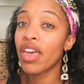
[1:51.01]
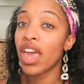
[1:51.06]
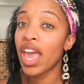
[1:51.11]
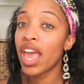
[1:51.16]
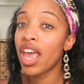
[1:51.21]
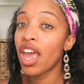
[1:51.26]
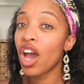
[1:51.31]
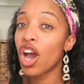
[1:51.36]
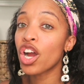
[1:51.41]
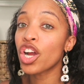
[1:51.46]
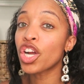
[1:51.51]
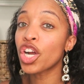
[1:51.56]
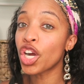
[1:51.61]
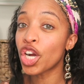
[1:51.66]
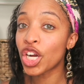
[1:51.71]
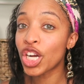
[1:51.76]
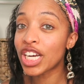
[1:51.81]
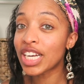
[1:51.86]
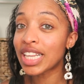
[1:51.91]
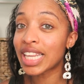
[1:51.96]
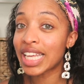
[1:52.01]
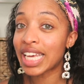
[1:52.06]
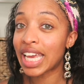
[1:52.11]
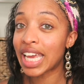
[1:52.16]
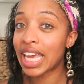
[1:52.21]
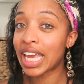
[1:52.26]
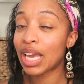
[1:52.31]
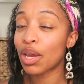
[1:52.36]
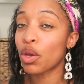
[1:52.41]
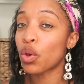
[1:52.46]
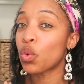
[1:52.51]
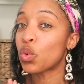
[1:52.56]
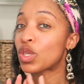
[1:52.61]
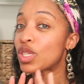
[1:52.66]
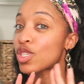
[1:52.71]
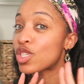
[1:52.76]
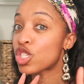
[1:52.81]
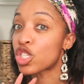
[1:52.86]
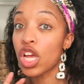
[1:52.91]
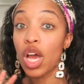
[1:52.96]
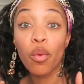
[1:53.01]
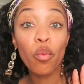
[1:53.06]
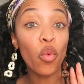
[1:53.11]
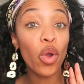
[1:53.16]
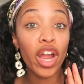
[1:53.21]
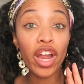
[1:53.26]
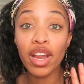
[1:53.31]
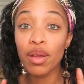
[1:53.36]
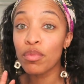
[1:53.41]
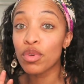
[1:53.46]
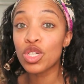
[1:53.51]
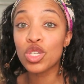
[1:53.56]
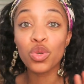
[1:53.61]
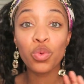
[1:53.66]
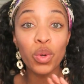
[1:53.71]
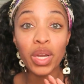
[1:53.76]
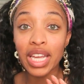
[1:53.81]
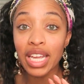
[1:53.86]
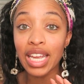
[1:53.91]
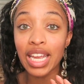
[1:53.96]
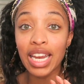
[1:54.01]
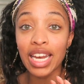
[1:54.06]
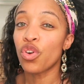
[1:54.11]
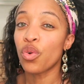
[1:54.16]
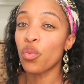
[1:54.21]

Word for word: they are currently somewhere in between.